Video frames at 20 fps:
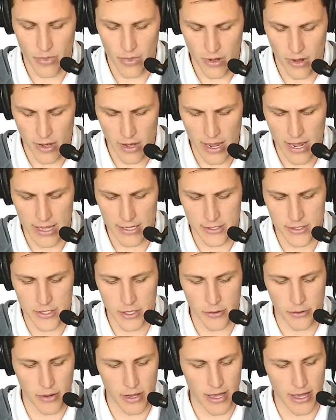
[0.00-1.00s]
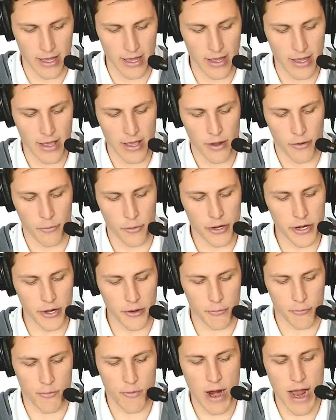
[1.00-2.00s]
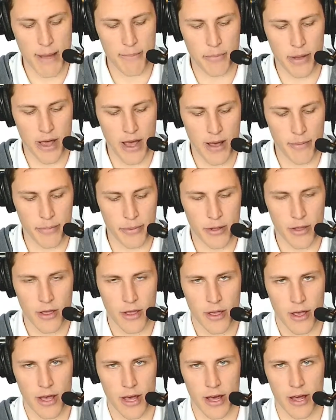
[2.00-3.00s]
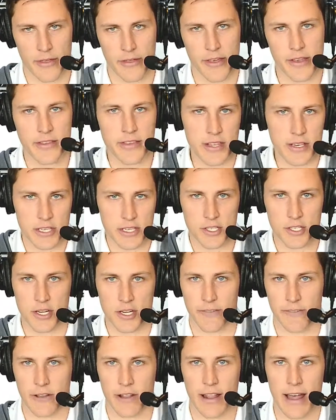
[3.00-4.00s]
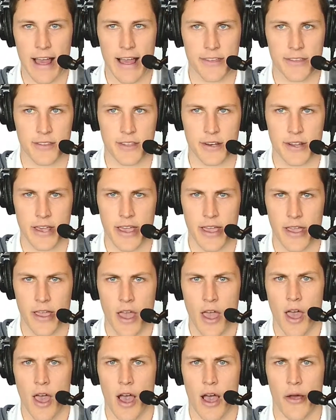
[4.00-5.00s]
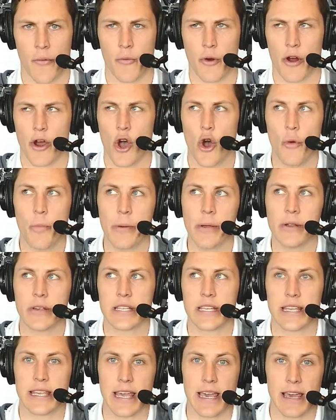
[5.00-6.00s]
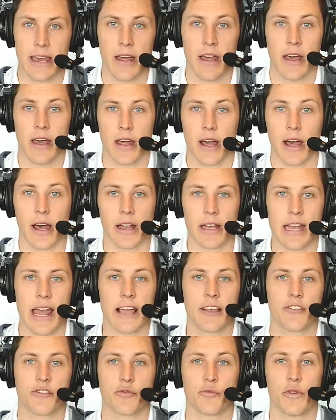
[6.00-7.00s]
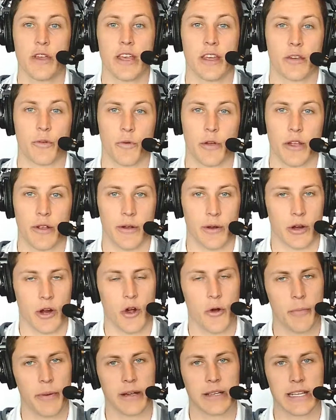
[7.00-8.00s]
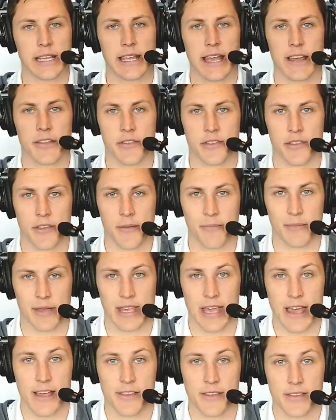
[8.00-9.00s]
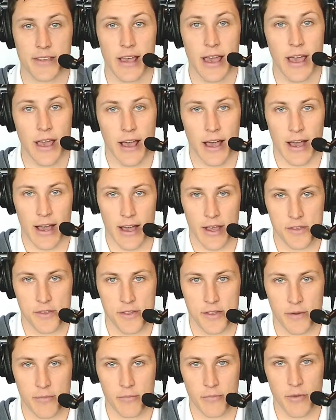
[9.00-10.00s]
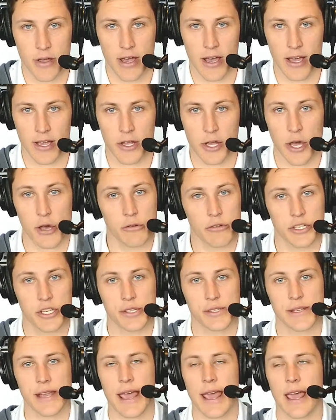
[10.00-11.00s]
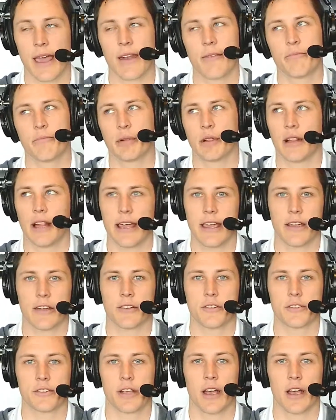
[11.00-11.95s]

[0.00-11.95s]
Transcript: And so we're going to wrap up this edition of Class today. We're hoping to get next week, we are hoping to get some guests, some coaches and players.